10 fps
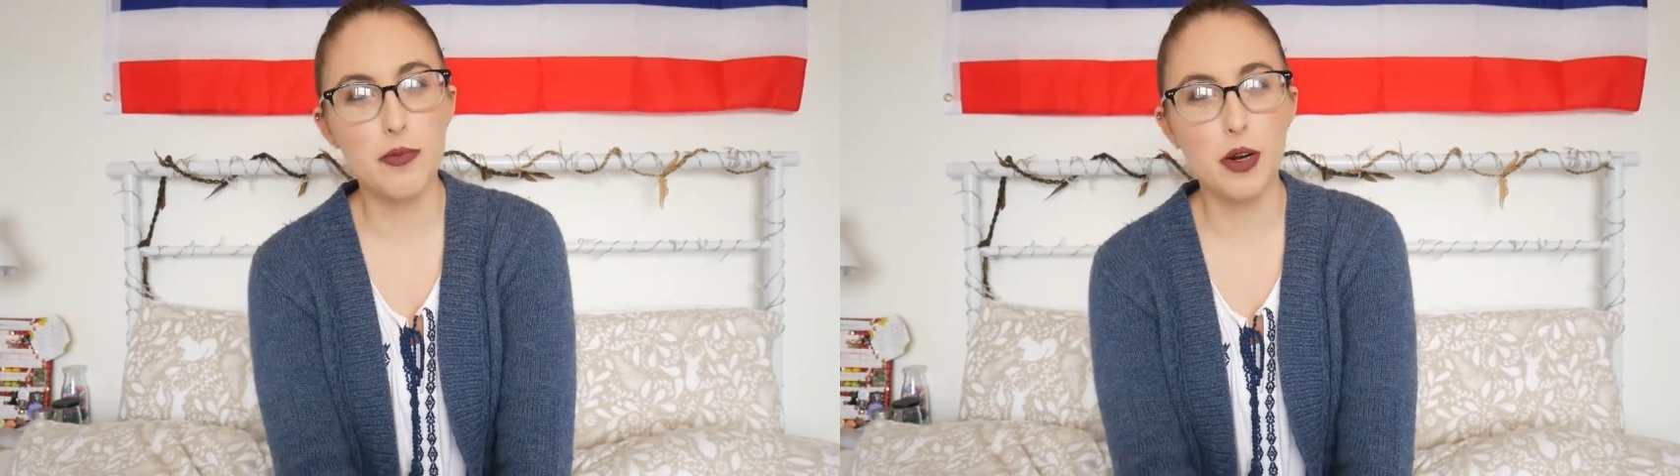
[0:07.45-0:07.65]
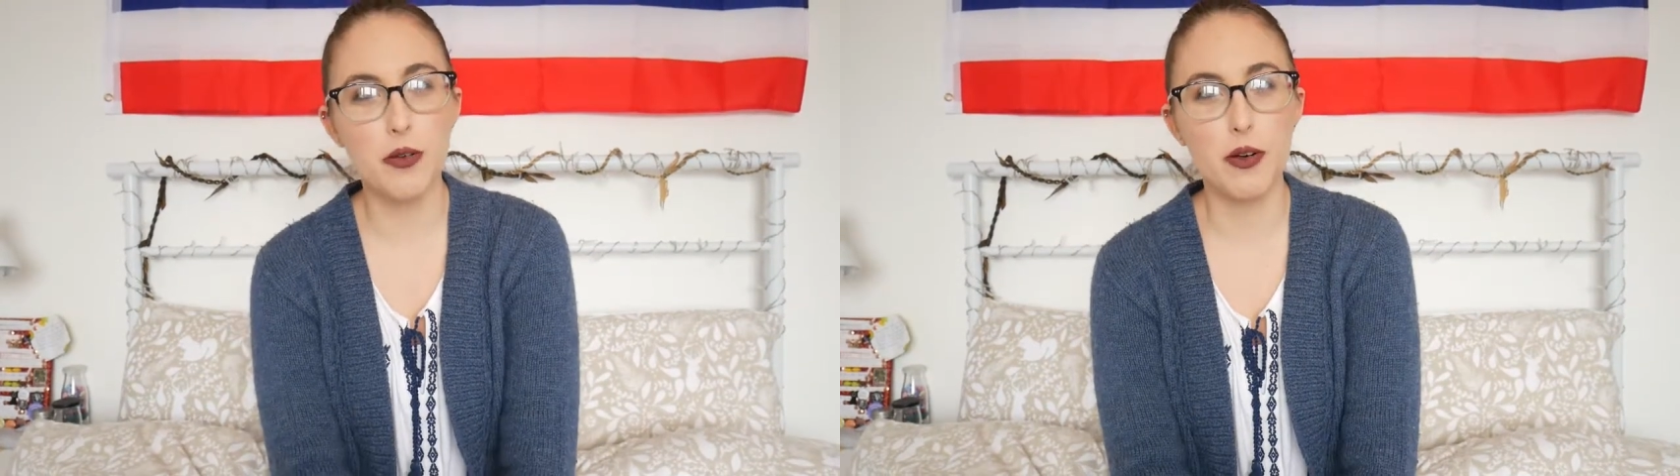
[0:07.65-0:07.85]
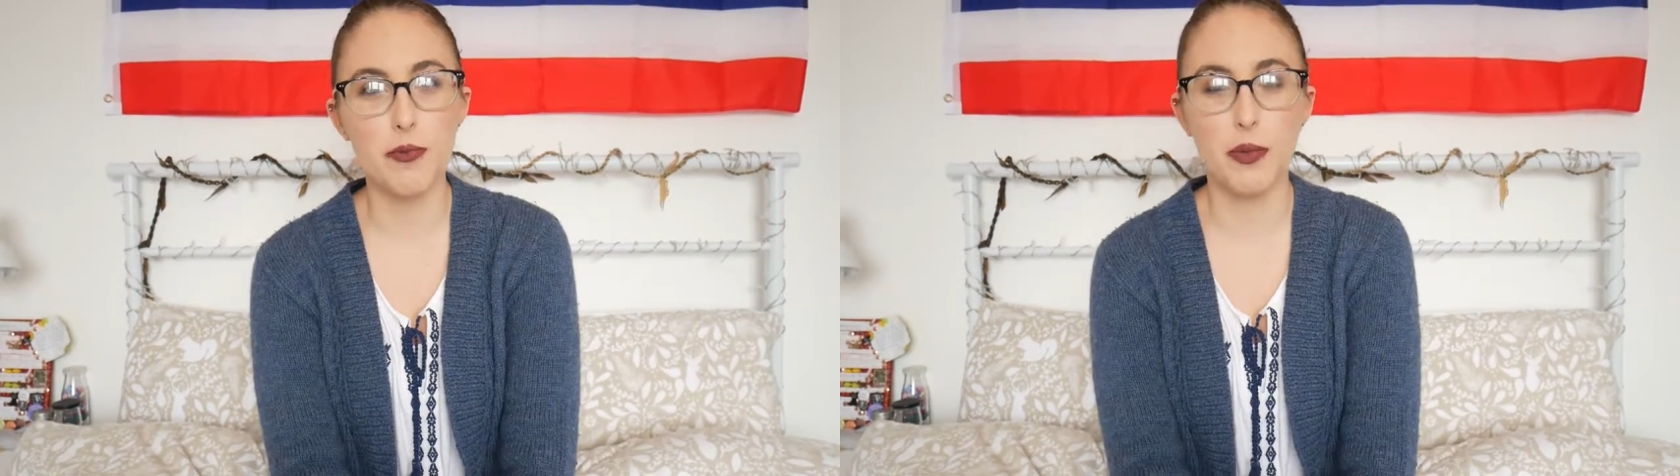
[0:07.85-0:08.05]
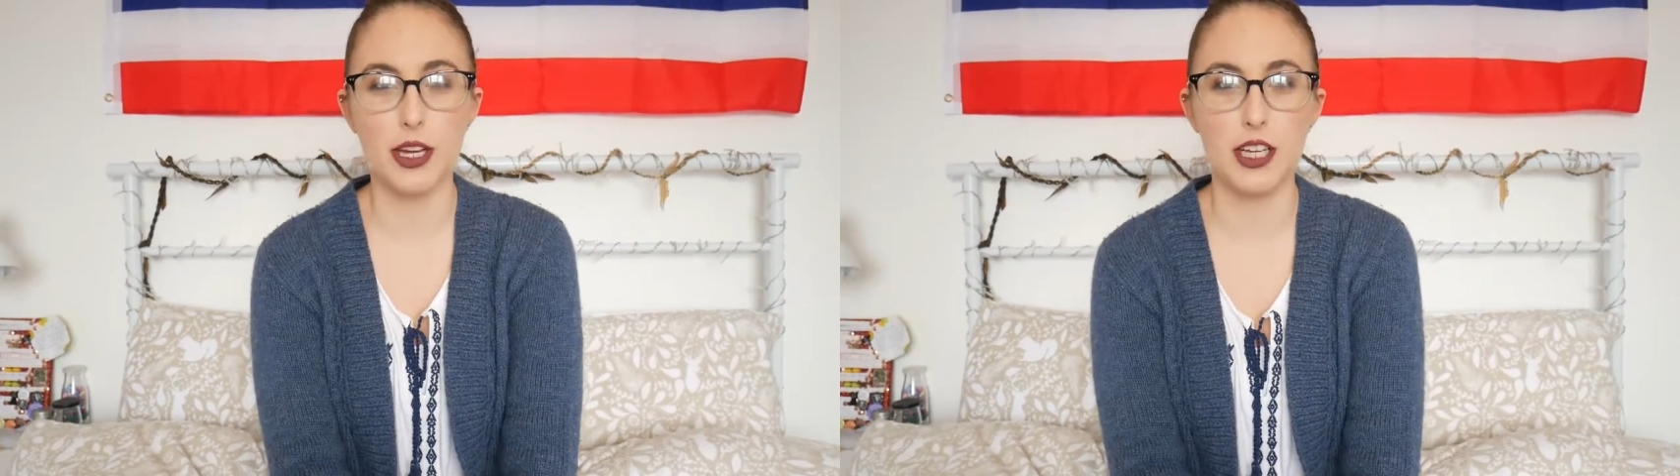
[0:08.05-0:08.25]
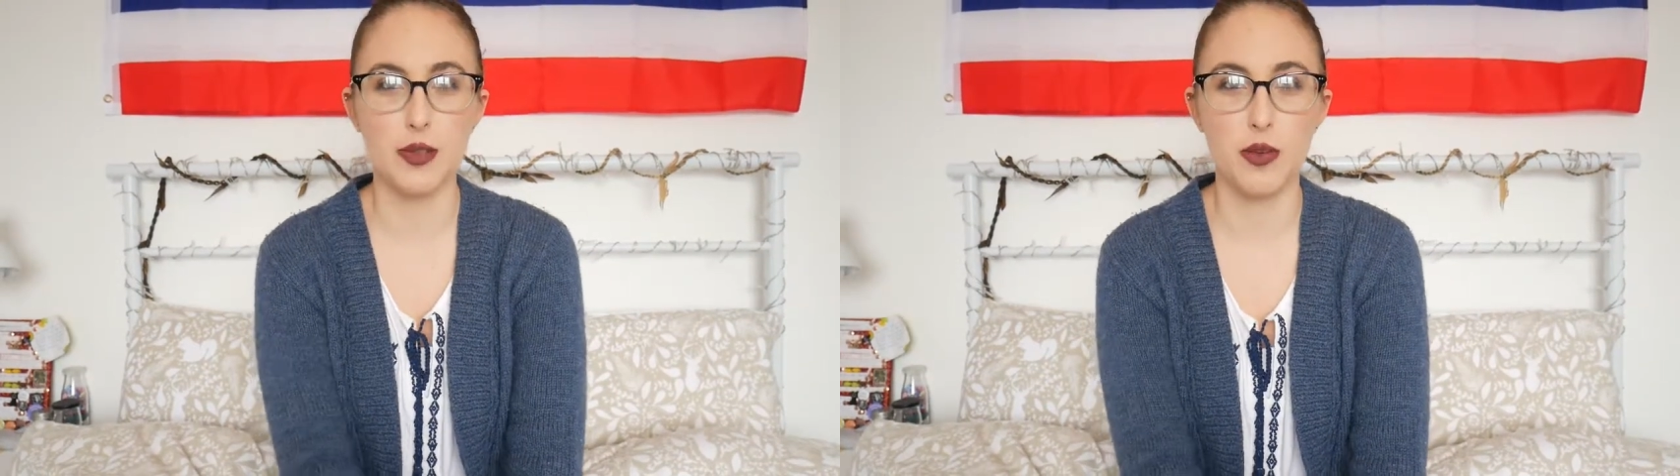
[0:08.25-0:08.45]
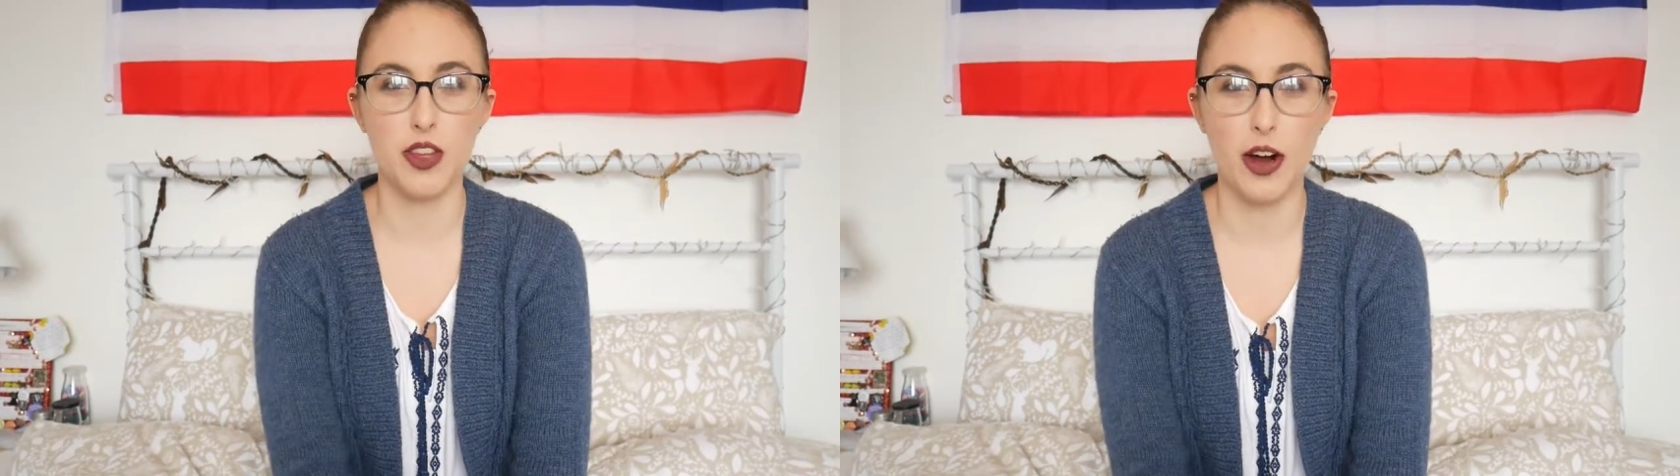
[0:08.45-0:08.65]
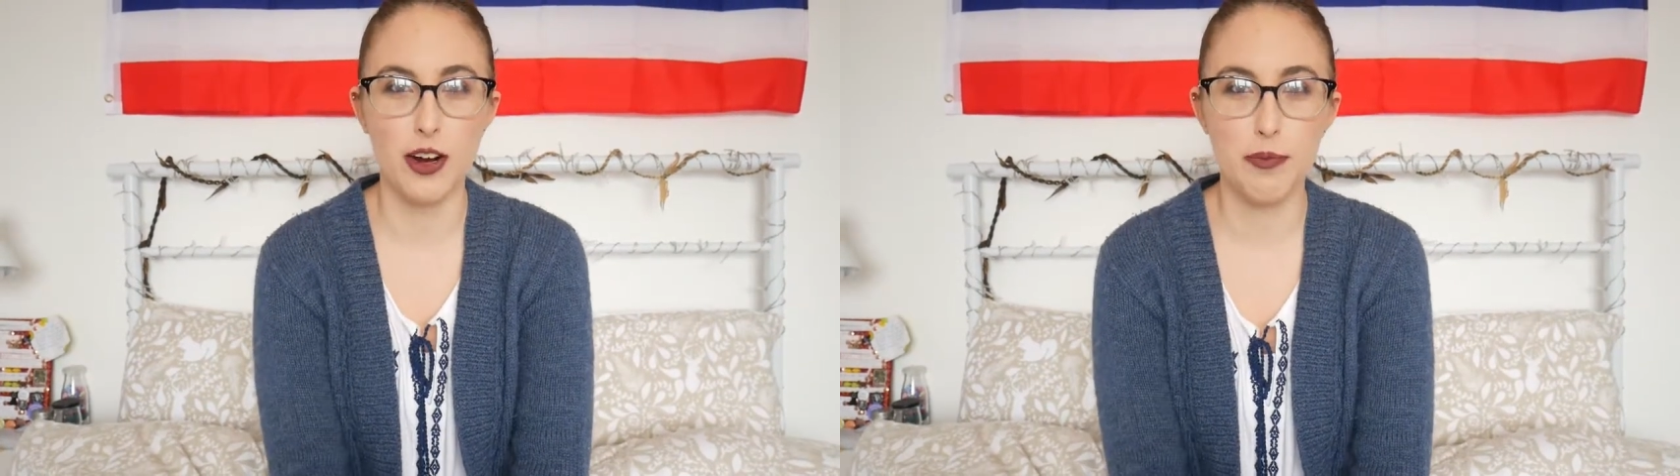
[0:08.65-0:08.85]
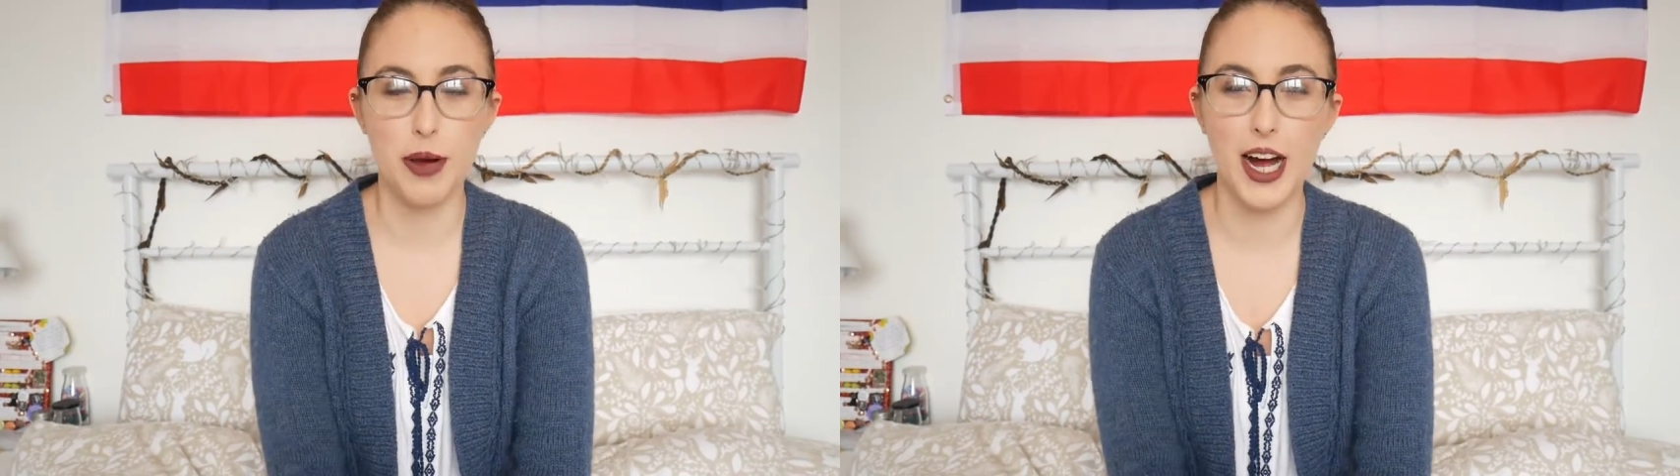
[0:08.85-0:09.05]
Bookworm Plays with
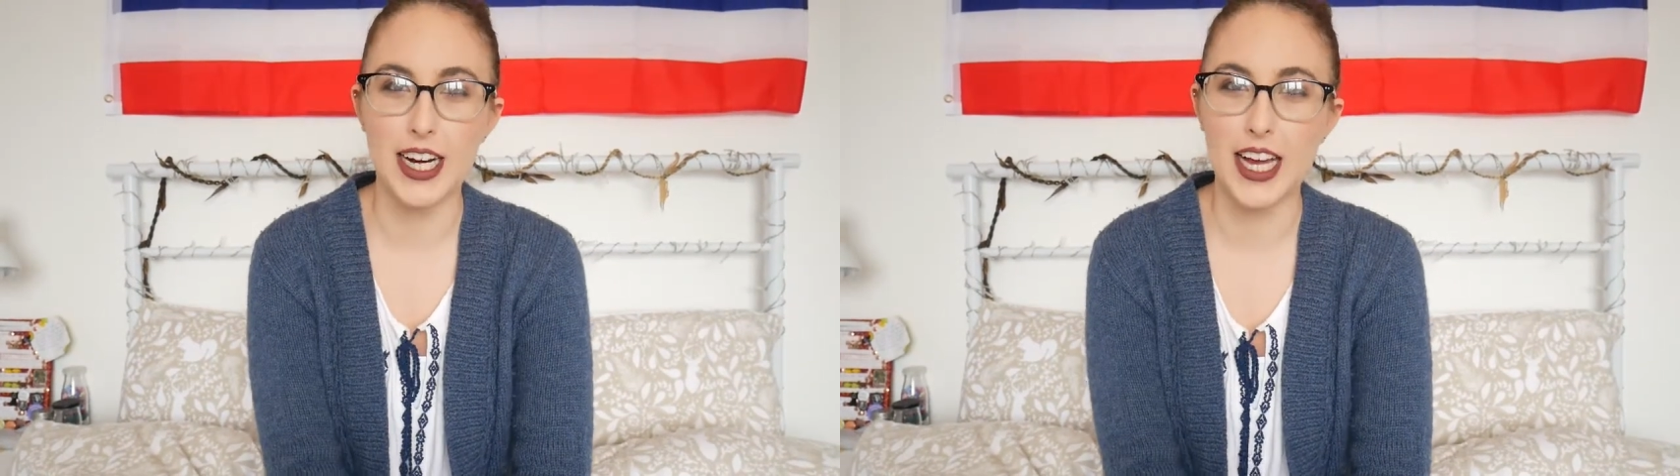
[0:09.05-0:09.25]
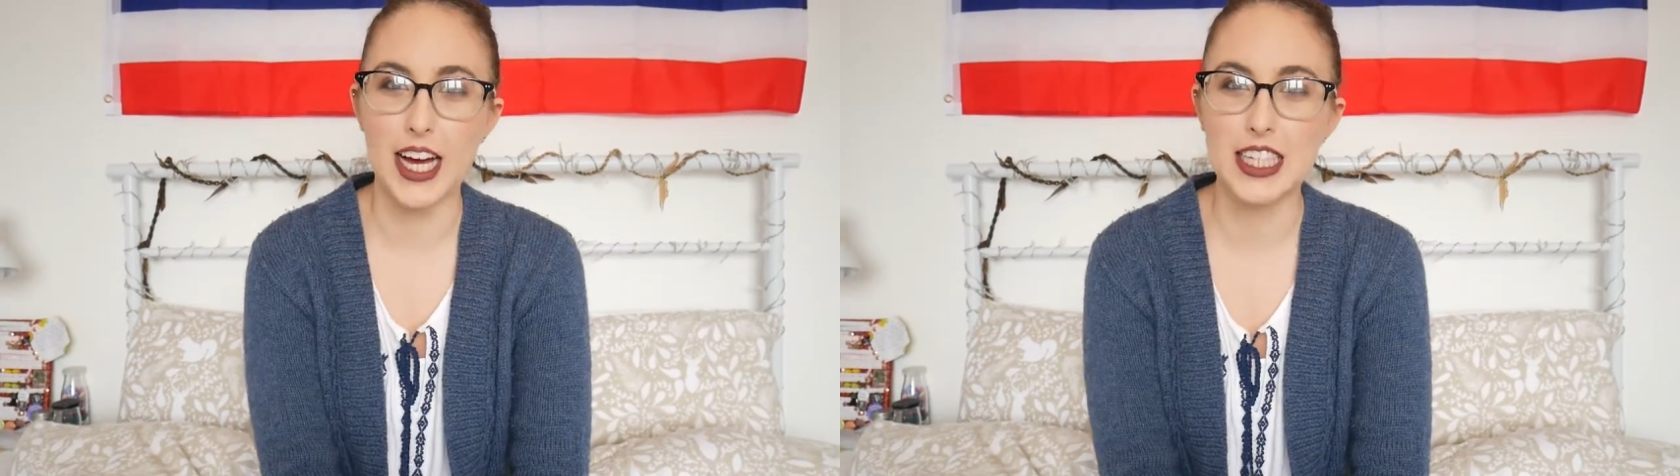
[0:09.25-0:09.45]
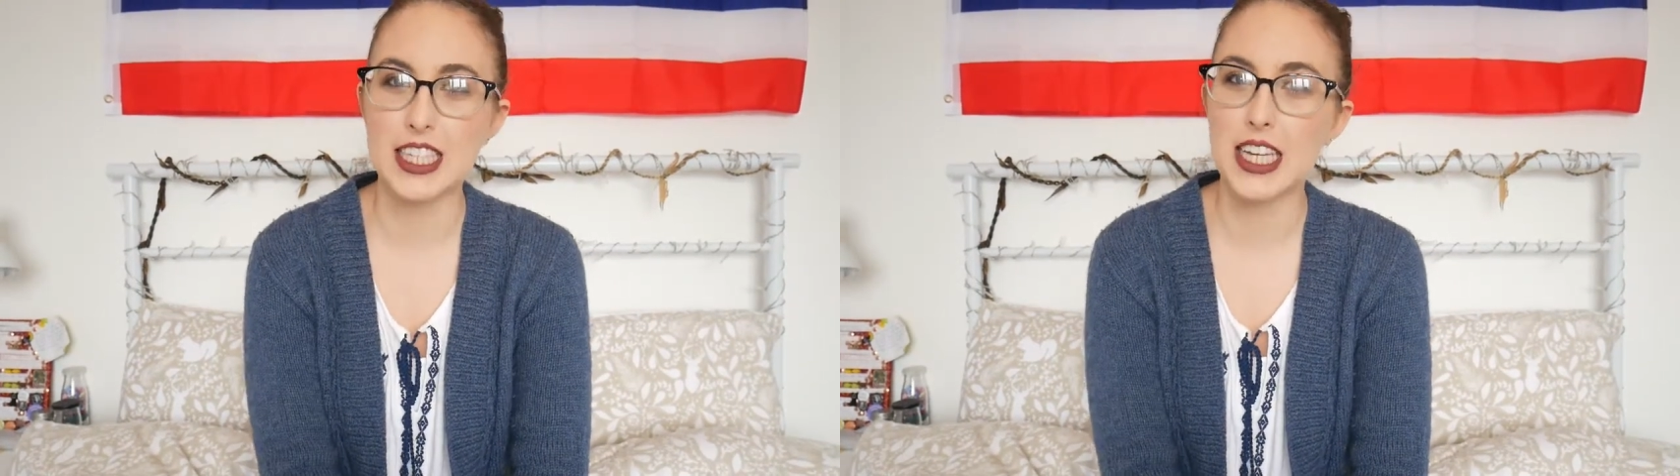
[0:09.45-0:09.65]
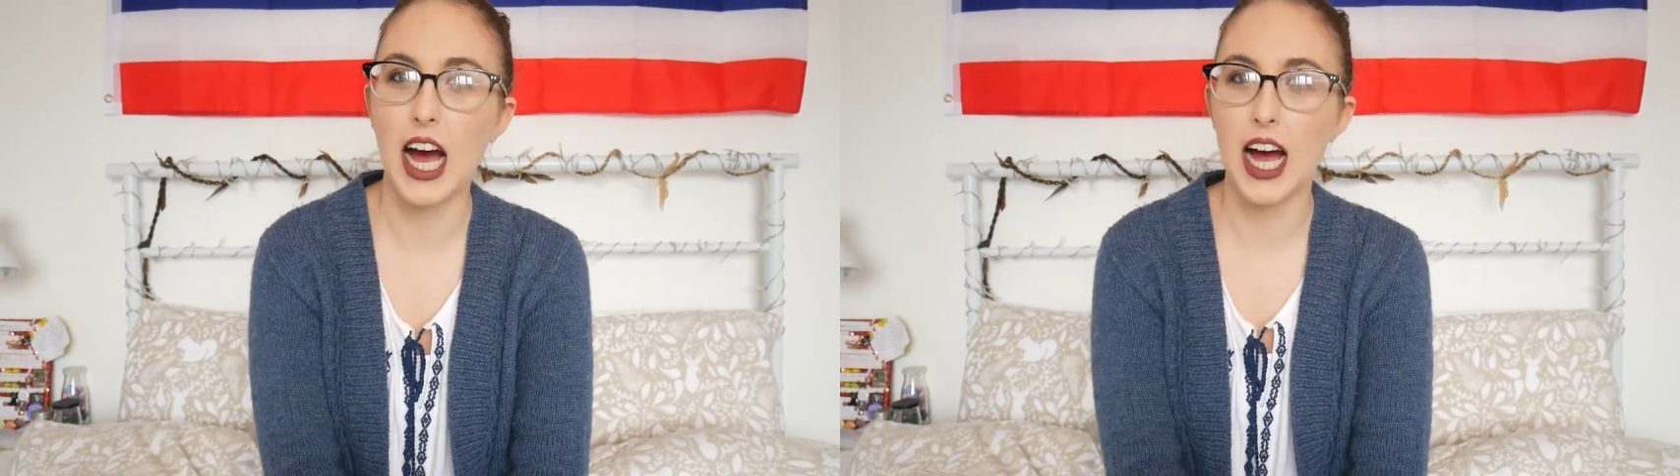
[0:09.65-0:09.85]
Yarn podcast.